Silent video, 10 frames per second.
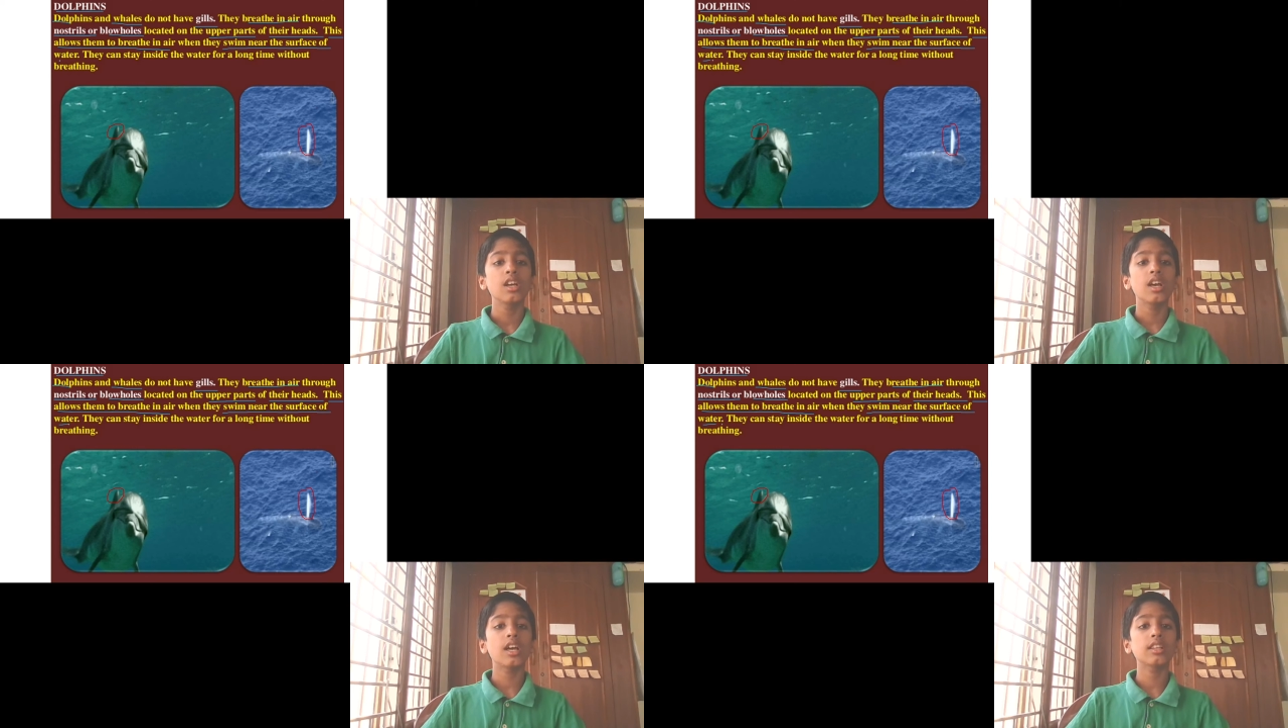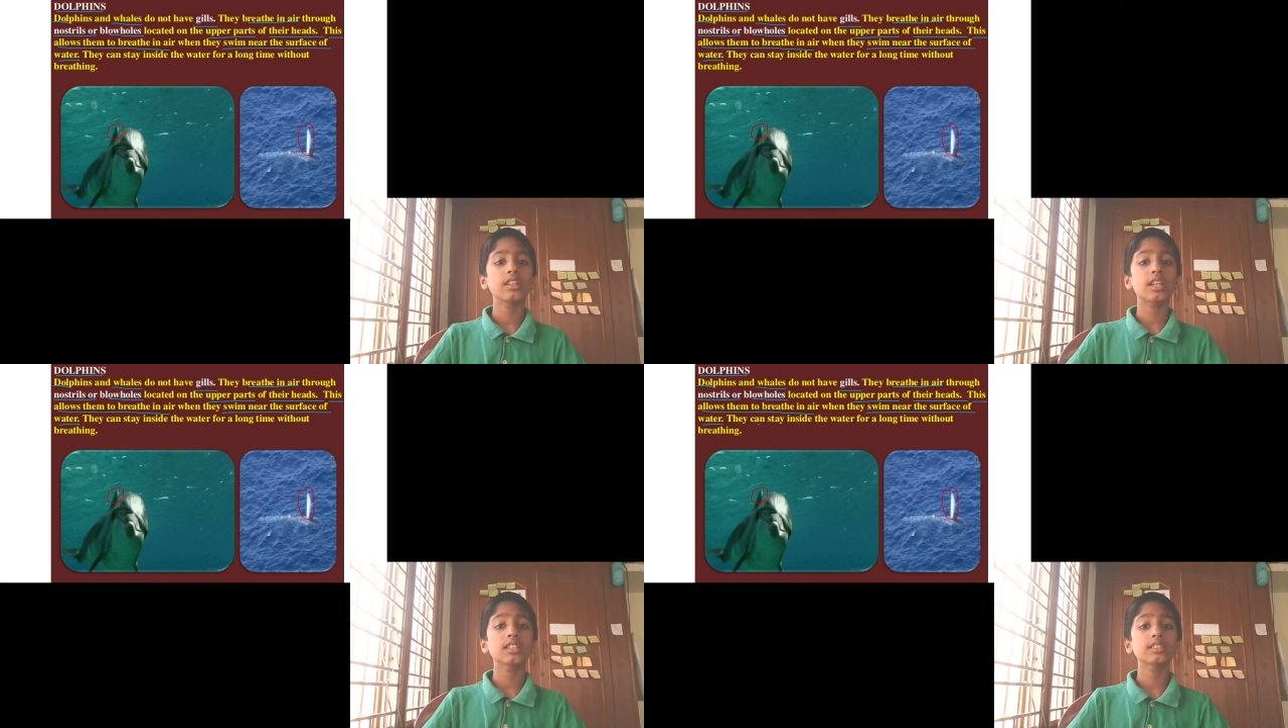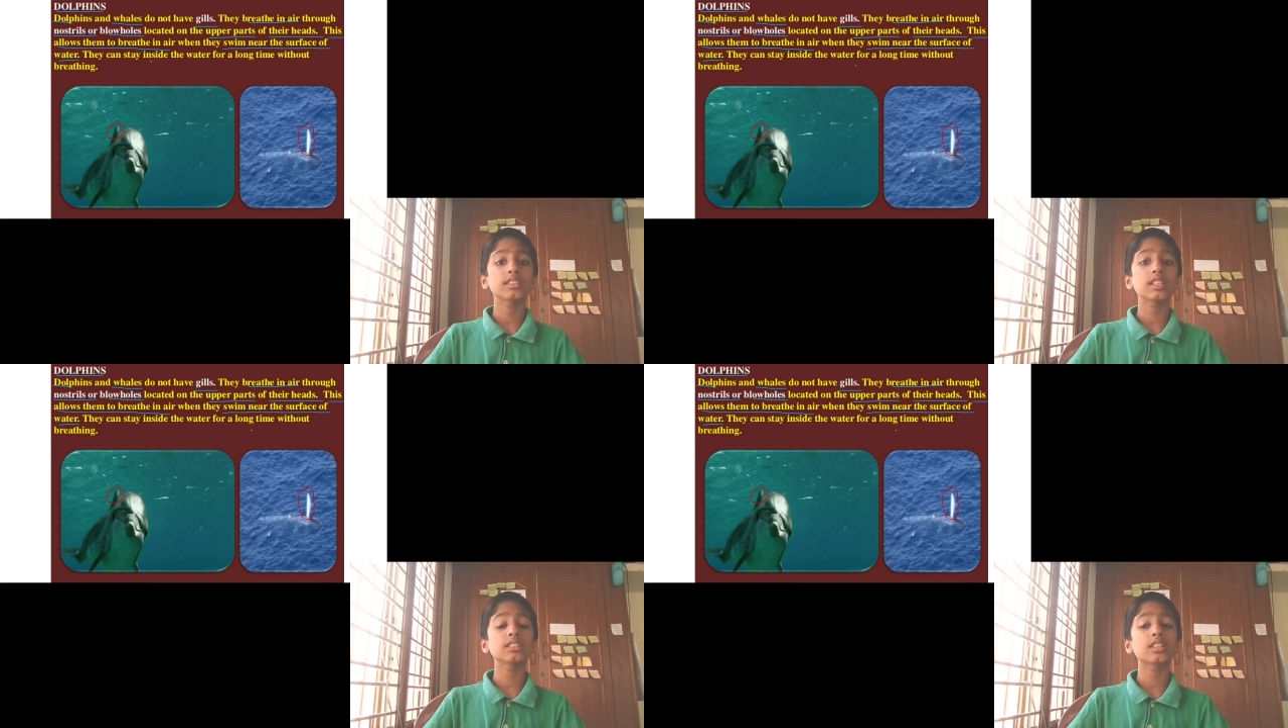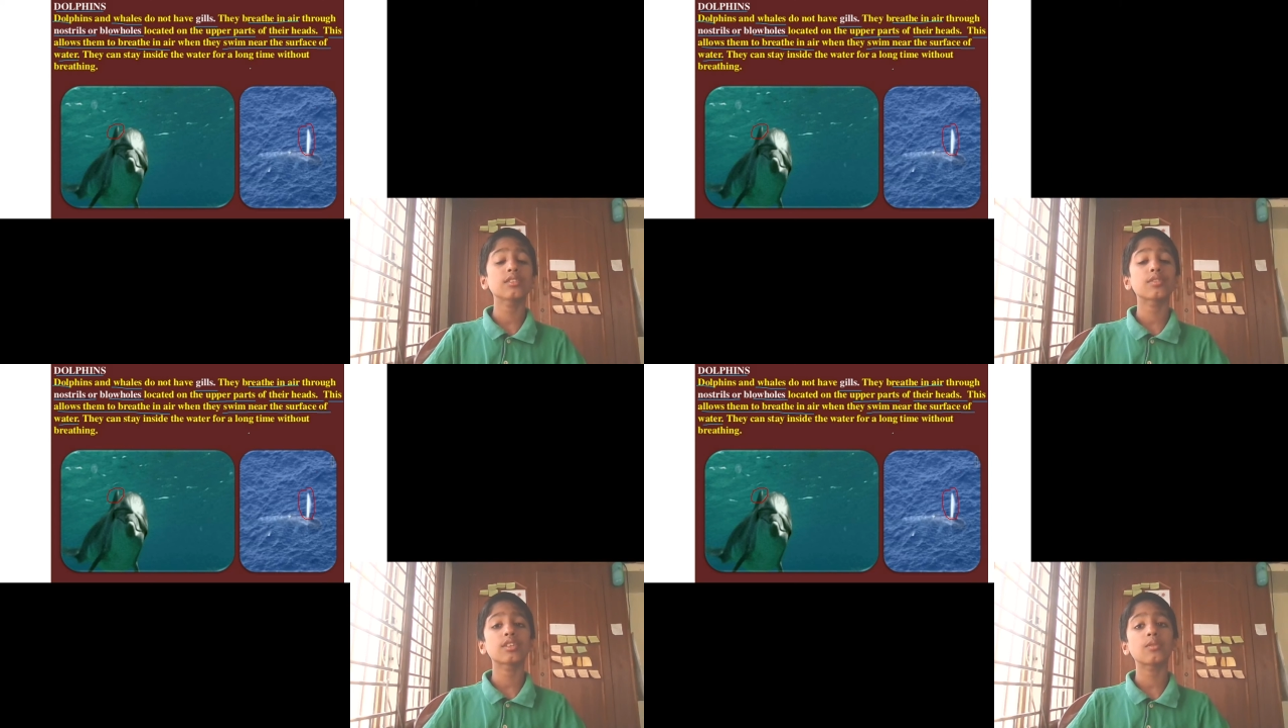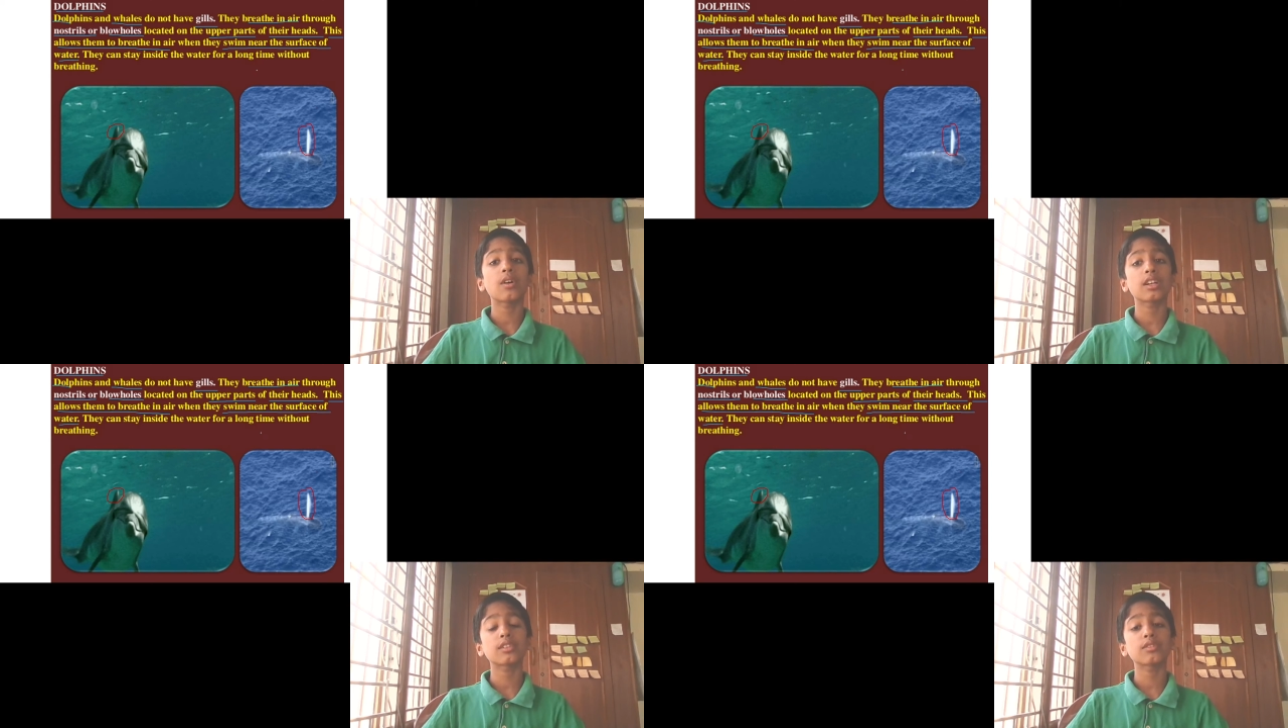and they can stay inside for the
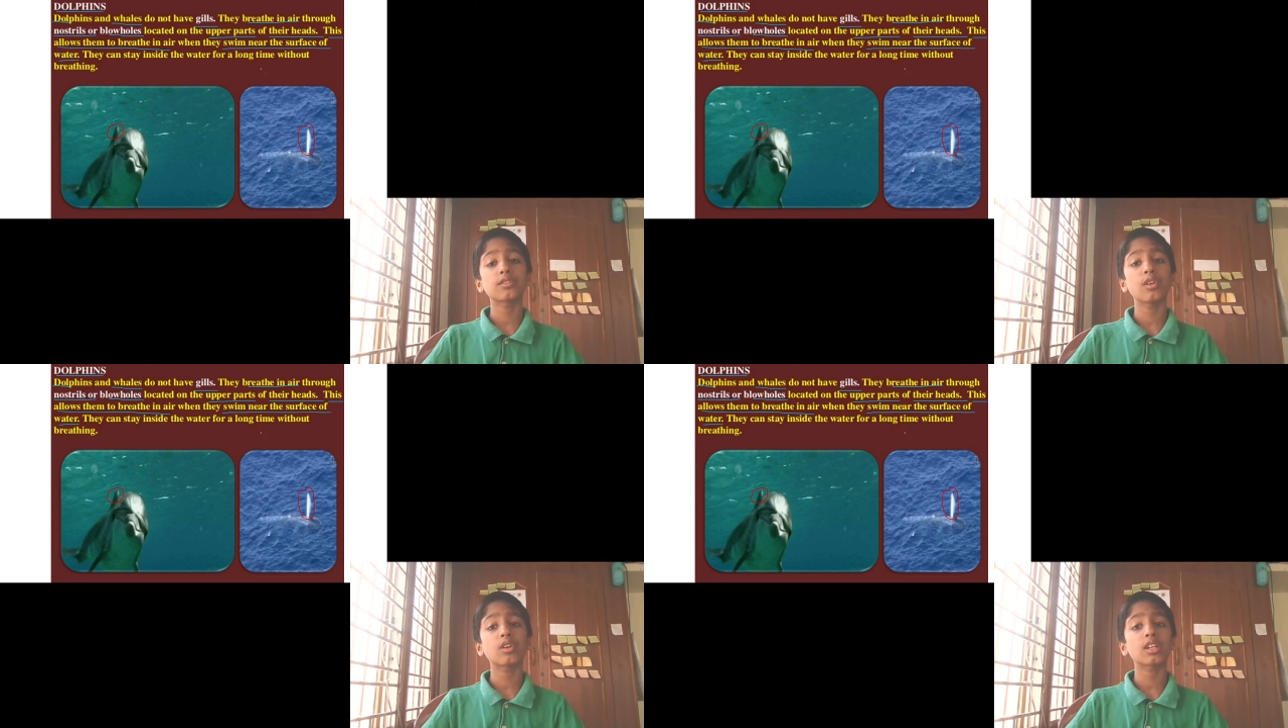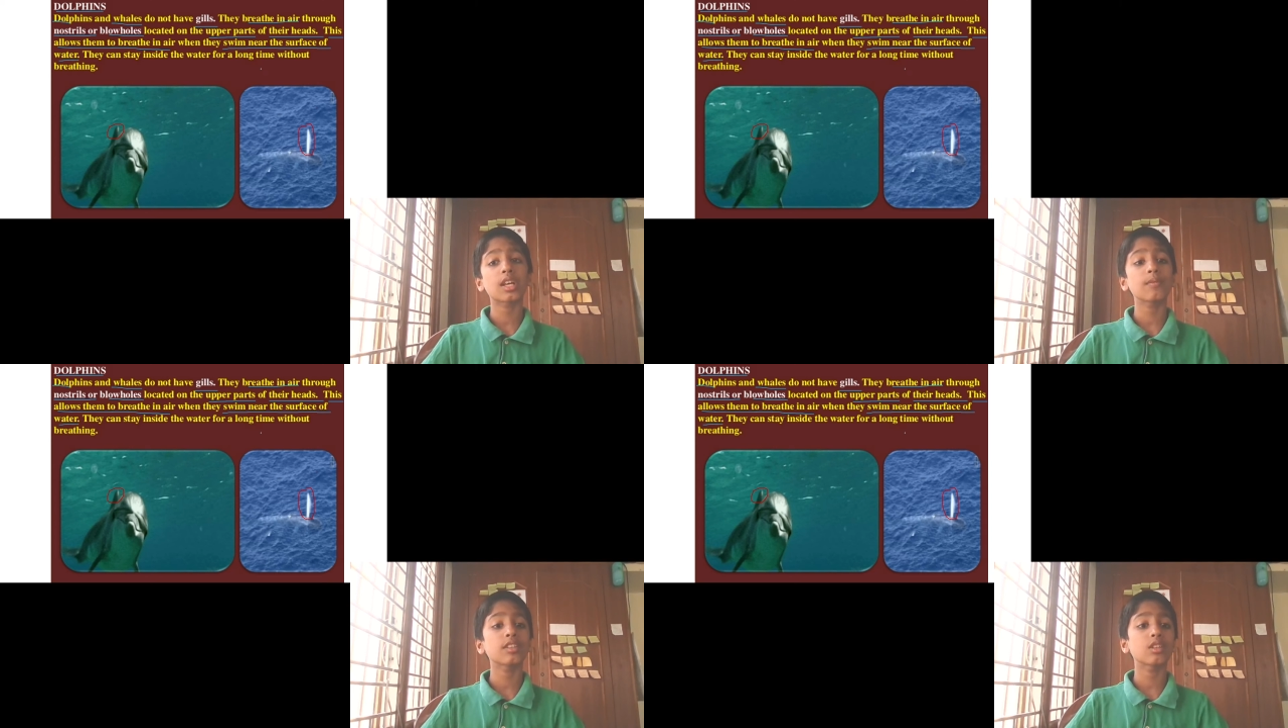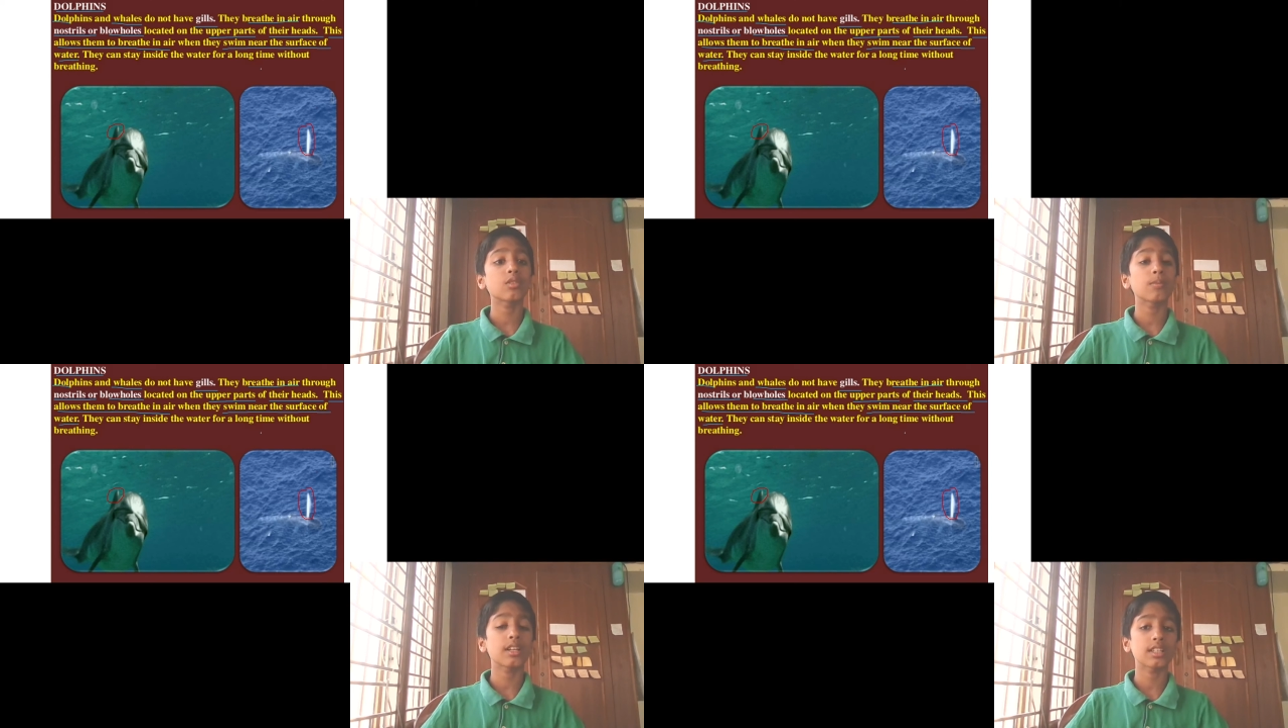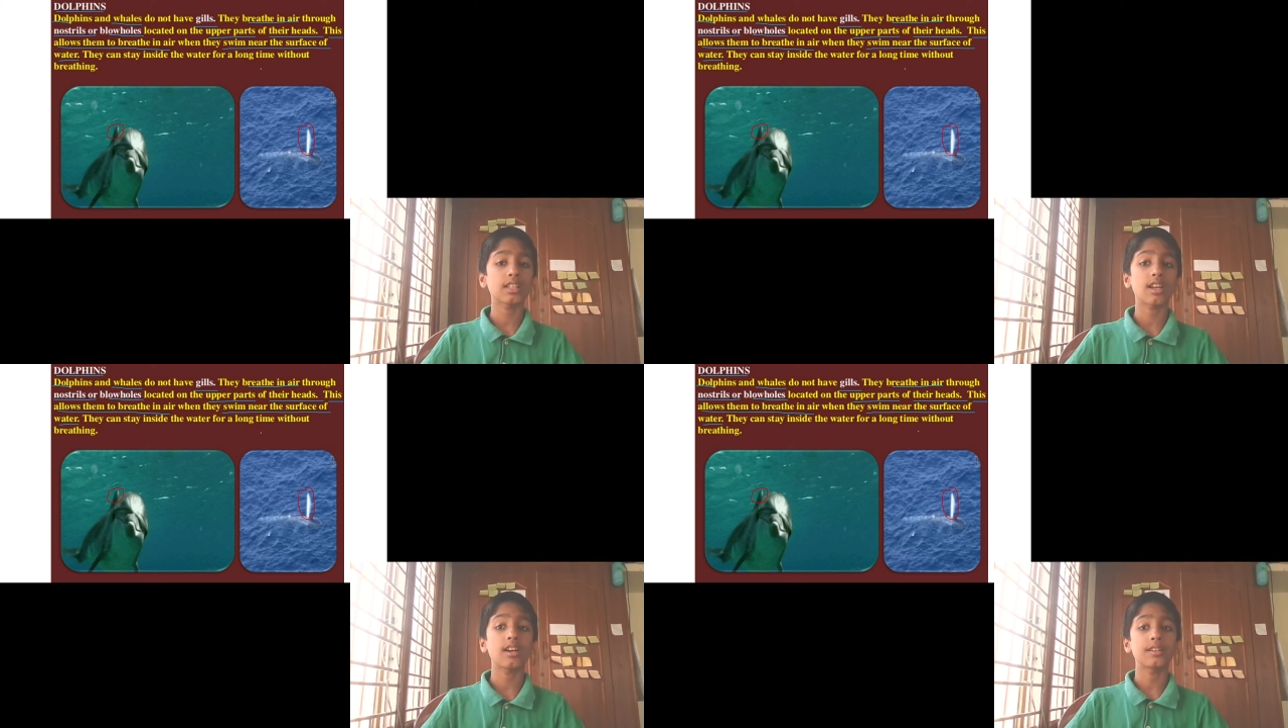water long time without breathing.